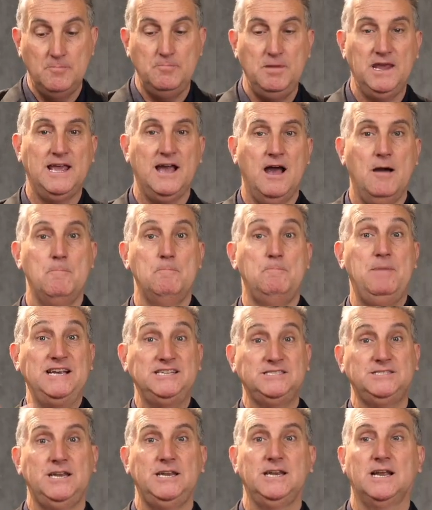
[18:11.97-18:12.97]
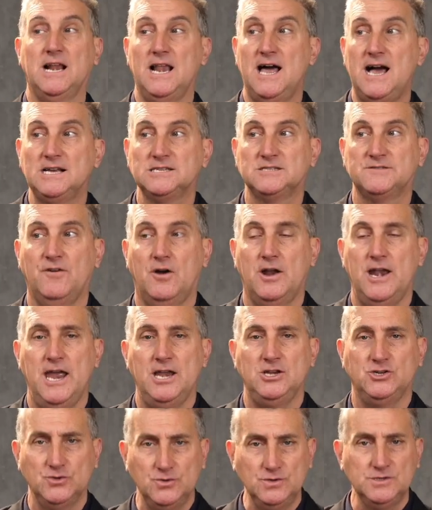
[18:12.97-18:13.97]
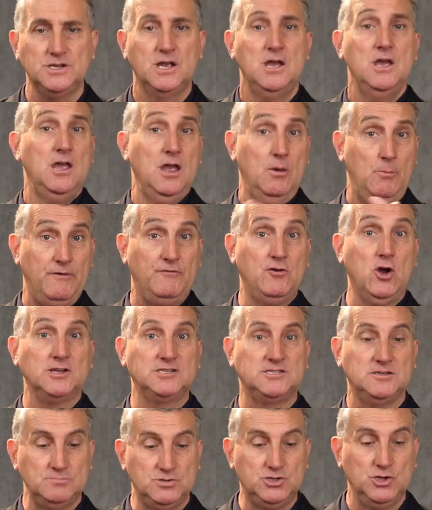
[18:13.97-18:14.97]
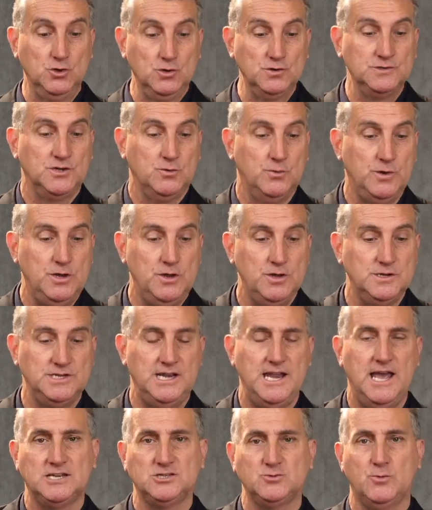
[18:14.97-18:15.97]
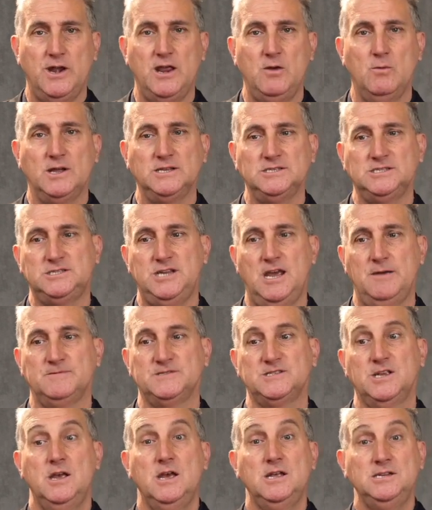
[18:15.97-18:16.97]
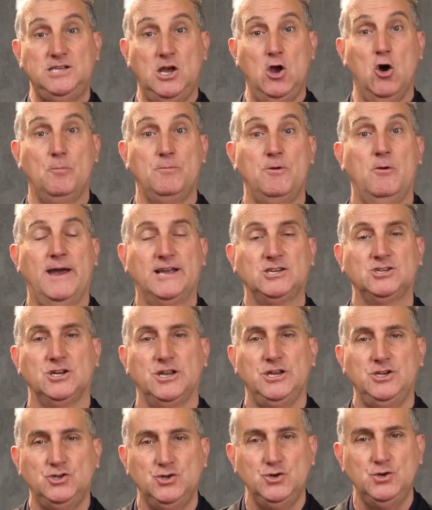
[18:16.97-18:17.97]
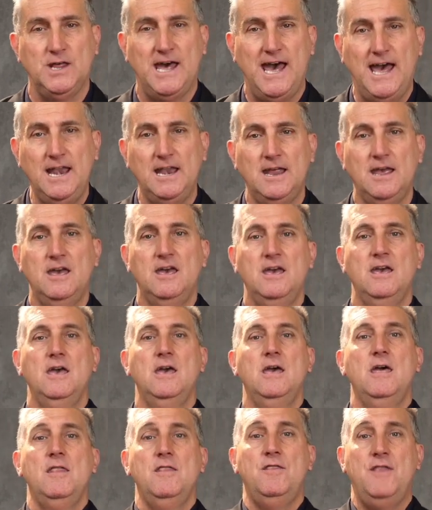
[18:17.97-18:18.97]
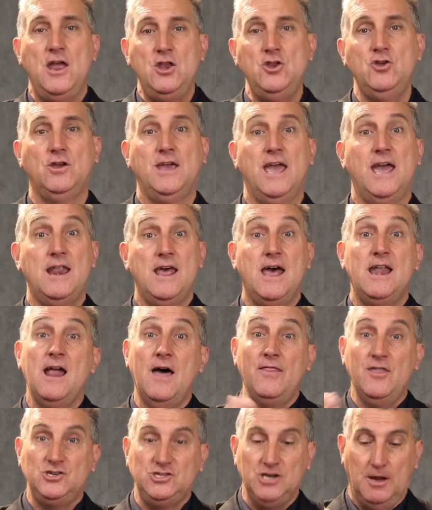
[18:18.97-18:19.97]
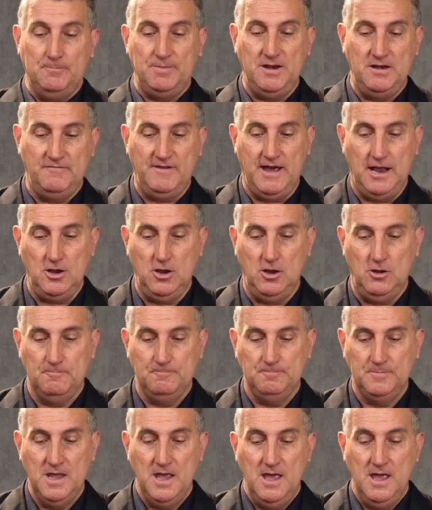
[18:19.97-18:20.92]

in and become best in class financials, and we've got some tools that we use in our 21 steps to help you actually do that, then you get another jump in value.